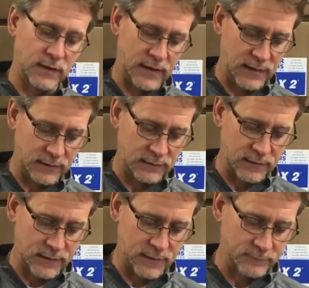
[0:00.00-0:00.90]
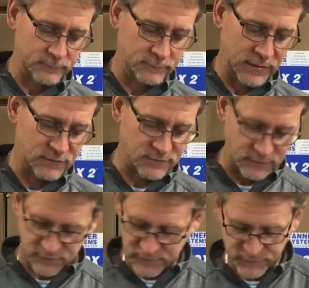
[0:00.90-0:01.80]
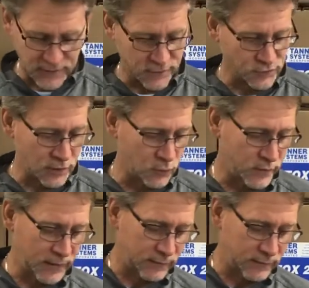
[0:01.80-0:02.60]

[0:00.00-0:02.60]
and see if that is all okay.